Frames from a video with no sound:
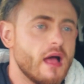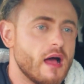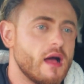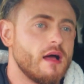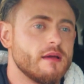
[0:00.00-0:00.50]

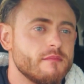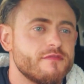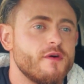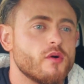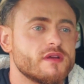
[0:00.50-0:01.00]
I'm
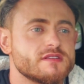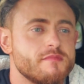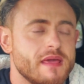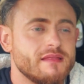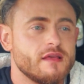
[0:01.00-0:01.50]
focused
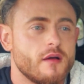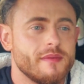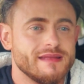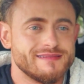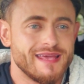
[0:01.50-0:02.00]
mainly on
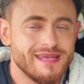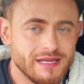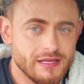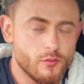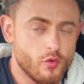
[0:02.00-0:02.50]

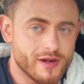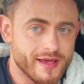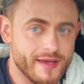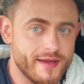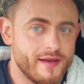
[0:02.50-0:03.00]
maintaining what I
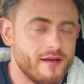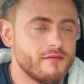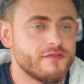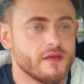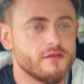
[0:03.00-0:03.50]

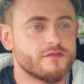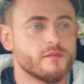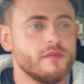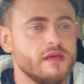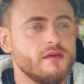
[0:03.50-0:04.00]
have. And for
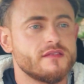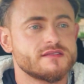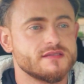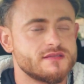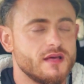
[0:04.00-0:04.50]
me,
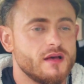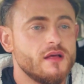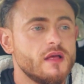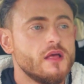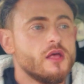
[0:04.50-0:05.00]
this is the
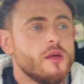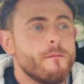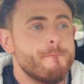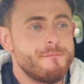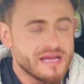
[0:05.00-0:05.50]

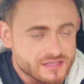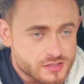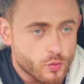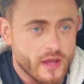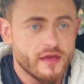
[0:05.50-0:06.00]

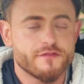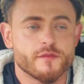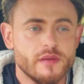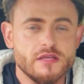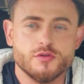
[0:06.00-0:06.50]
best way for
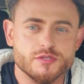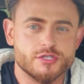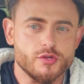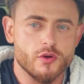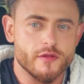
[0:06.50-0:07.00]
me to
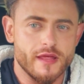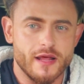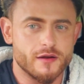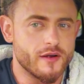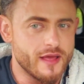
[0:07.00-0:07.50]
ensure that
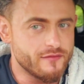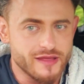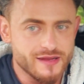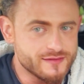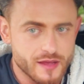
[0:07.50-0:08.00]
I don't have
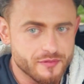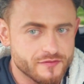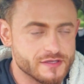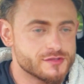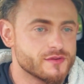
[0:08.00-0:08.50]
any type of
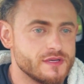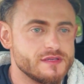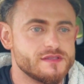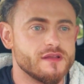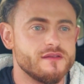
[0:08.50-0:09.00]

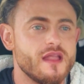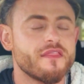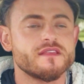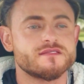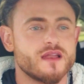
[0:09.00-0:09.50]
injuries and
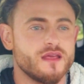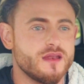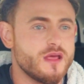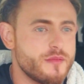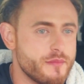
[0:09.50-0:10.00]
nothing's going to
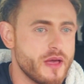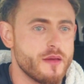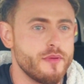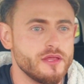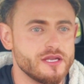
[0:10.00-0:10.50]
inhibit my
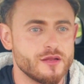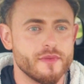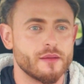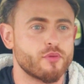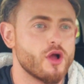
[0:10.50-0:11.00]
ability to
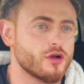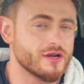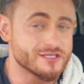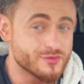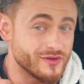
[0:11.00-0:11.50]
make
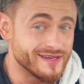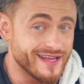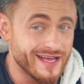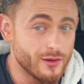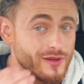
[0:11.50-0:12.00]
progress between
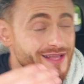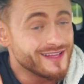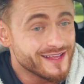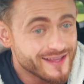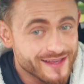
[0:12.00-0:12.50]
now
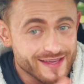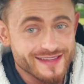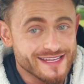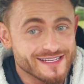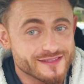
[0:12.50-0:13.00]

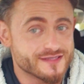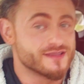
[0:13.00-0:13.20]
and the end of the